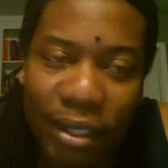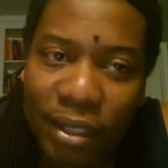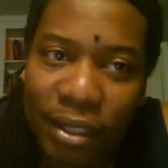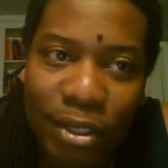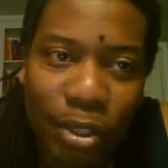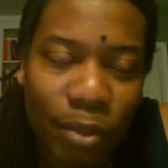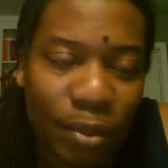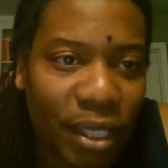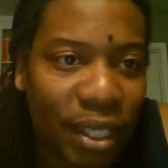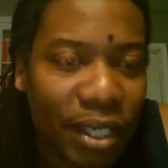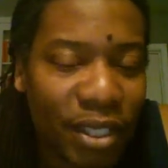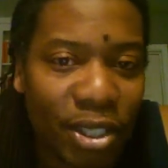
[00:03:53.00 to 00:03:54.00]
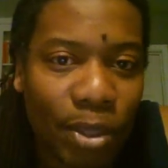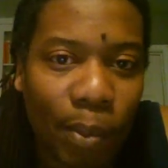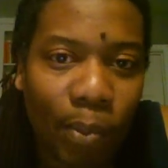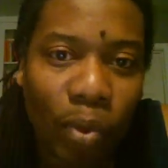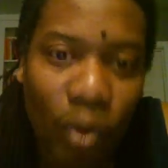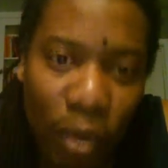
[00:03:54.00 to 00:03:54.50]
you know what I'm saying,
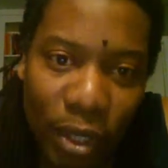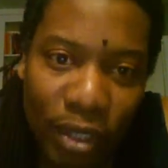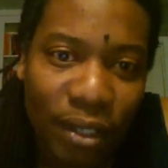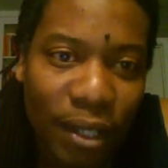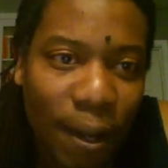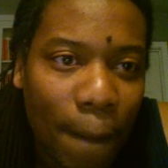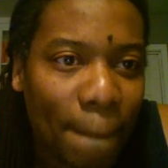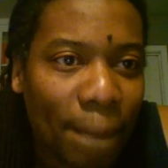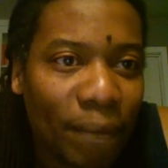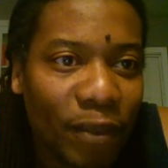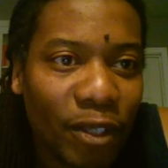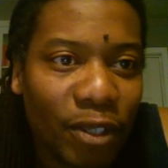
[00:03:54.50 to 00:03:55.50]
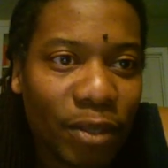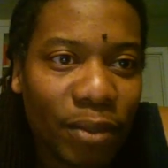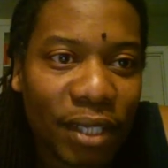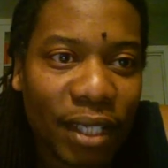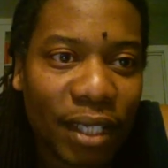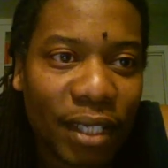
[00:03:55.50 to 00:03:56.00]
support, you know what I'm
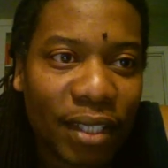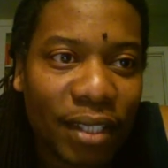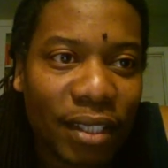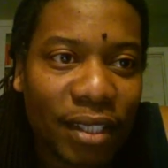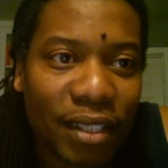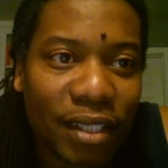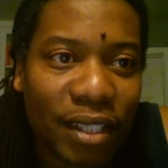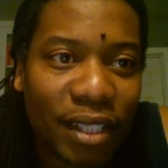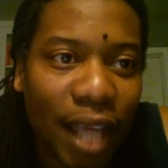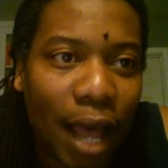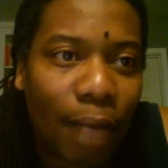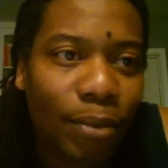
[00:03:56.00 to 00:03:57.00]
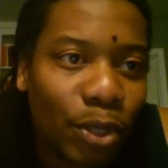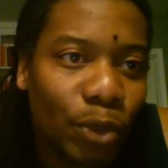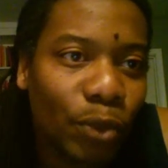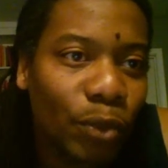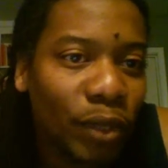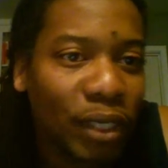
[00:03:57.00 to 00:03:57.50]
saying, the top
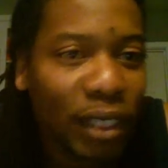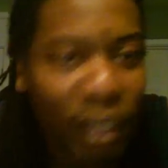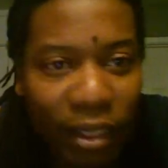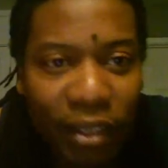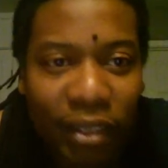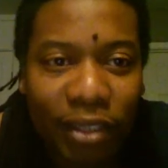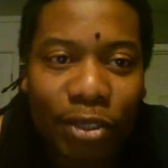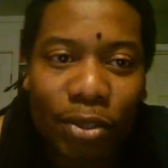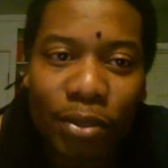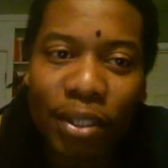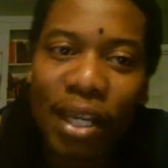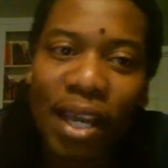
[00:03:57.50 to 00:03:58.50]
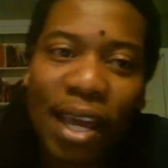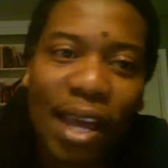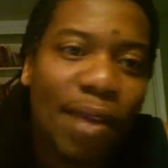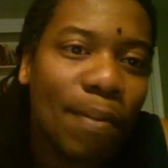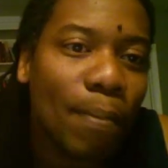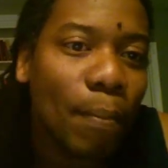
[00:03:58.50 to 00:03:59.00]
two leaders, you know what I'm saying.
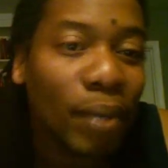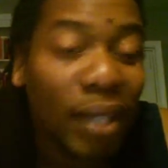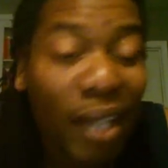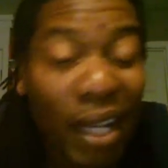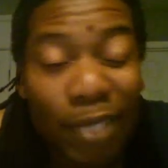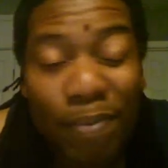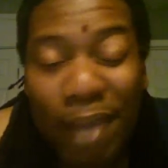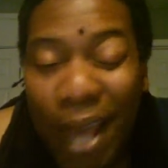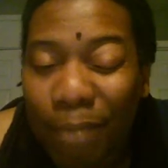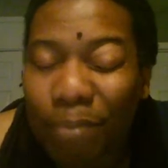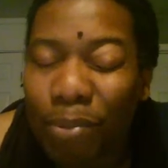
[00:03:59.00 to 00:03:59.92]
And BX Bad